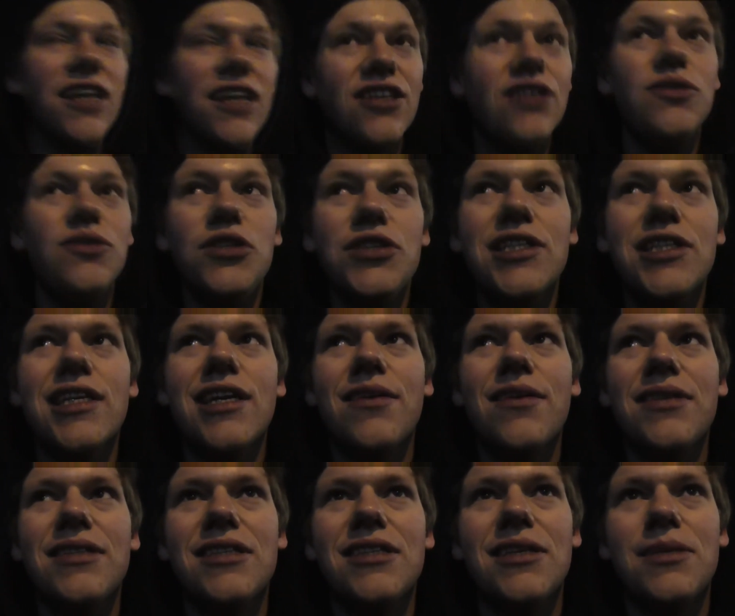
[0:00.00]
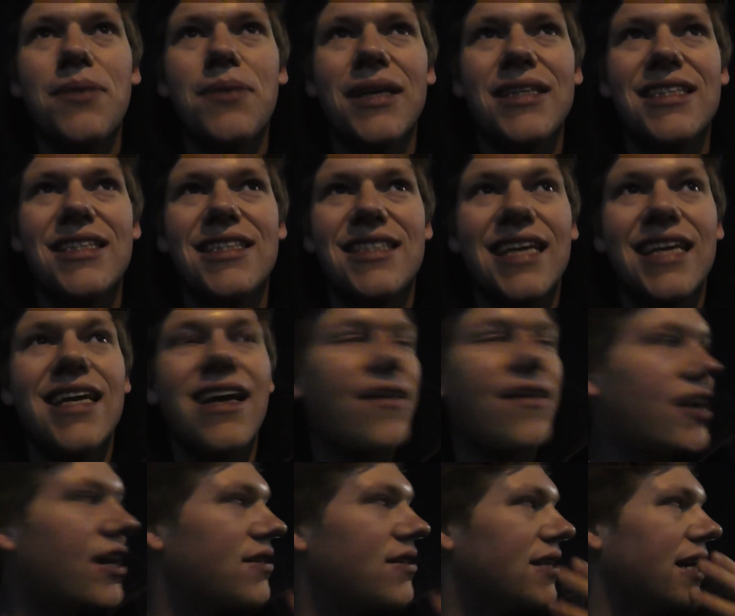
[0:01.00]
I don't usually go into a place and sing
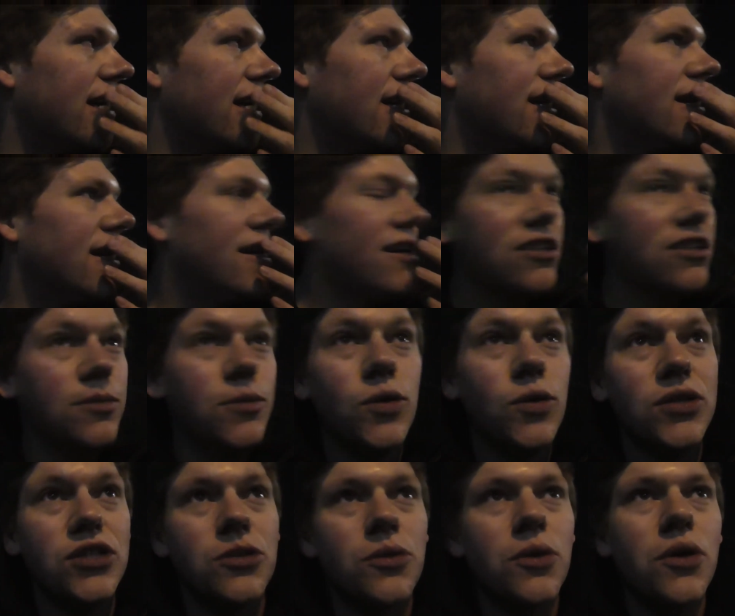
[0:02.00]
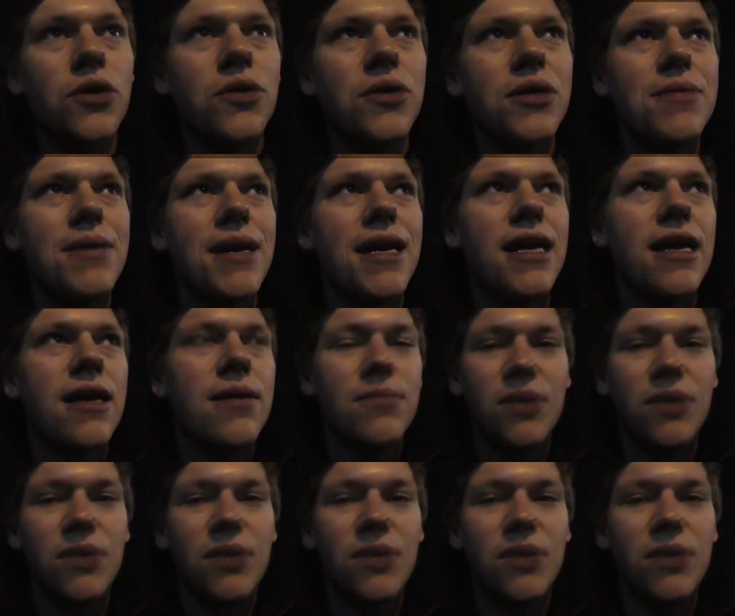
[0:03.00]
karaoke because I'm always too awkward about it.